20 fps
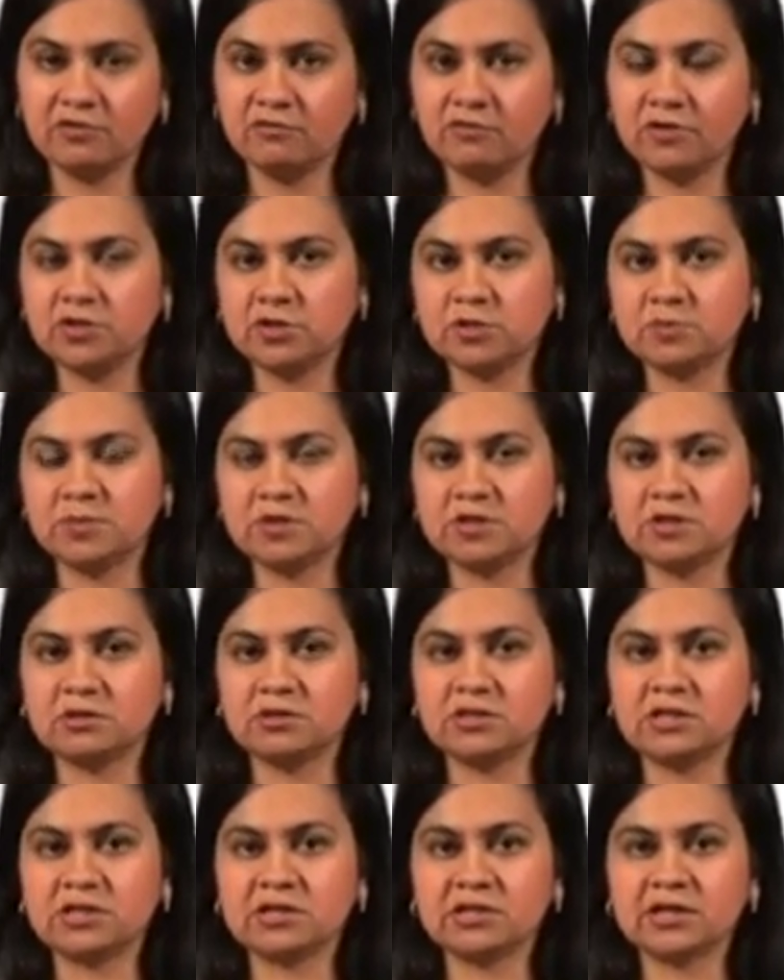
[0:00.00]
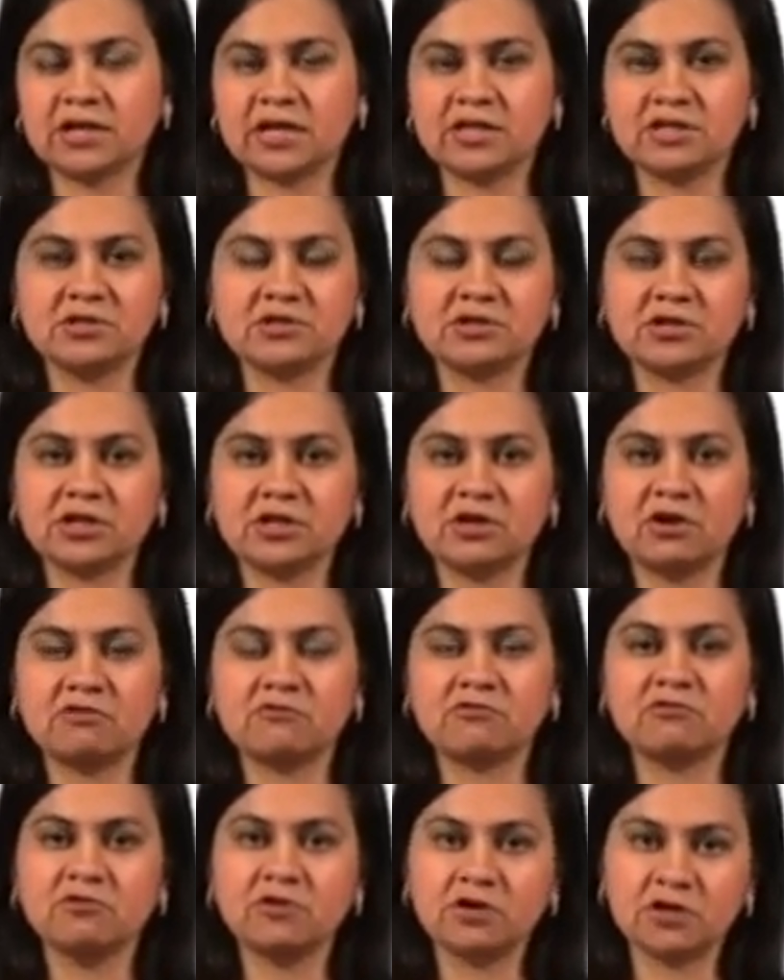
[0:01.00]
which particular category
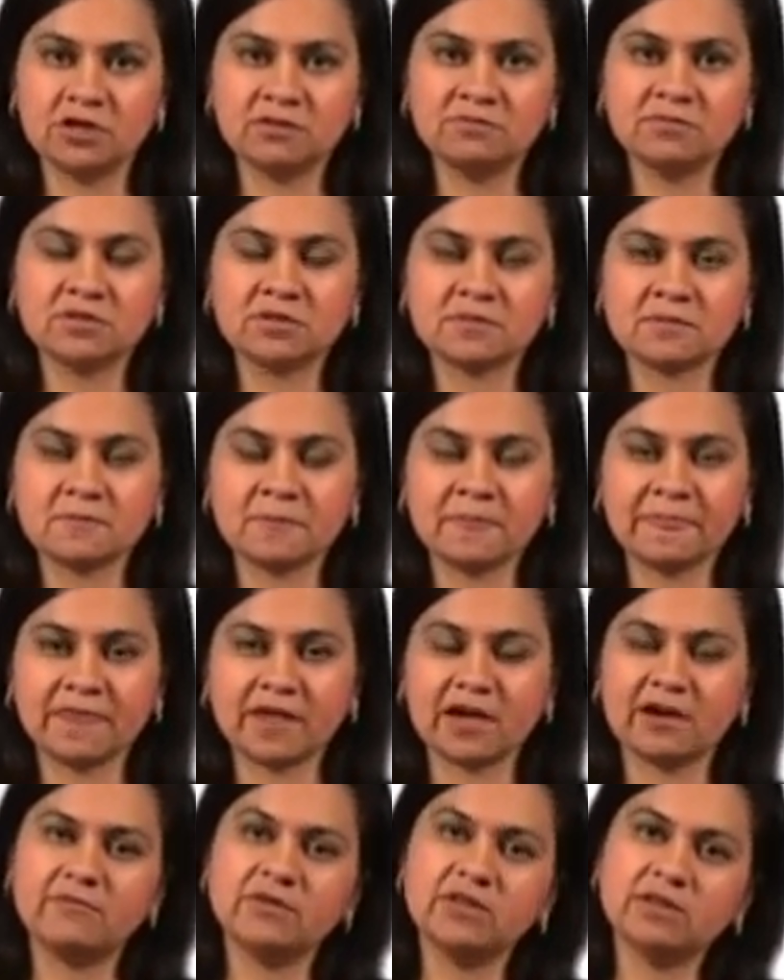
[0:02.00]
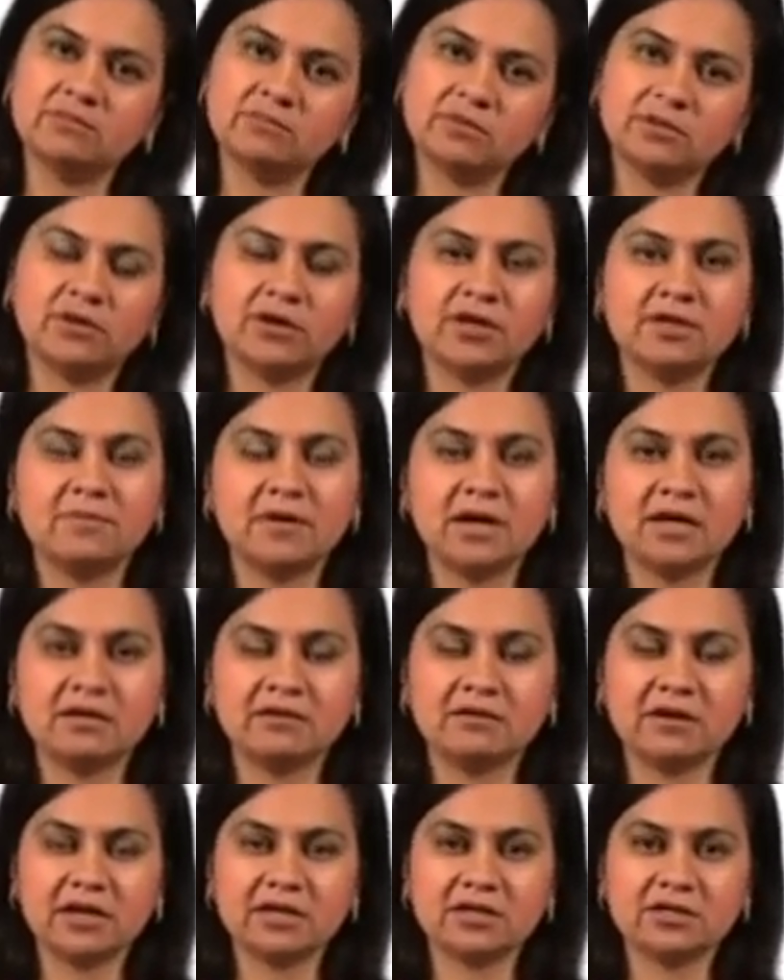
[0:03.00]
of verbs have been employed by
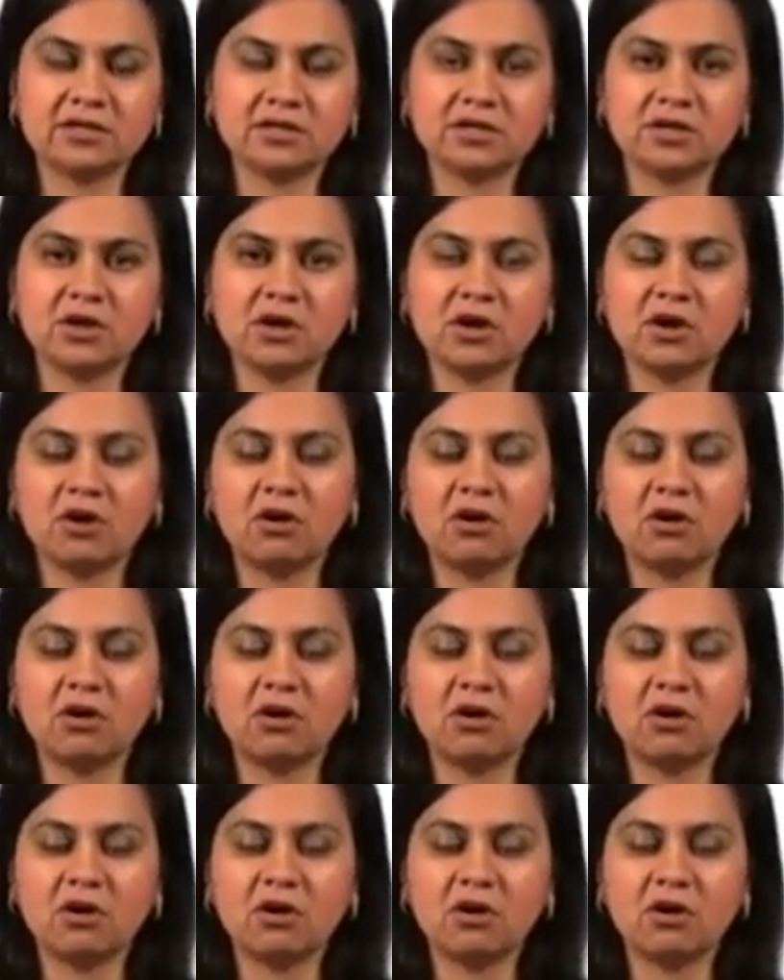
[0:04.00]
the writer,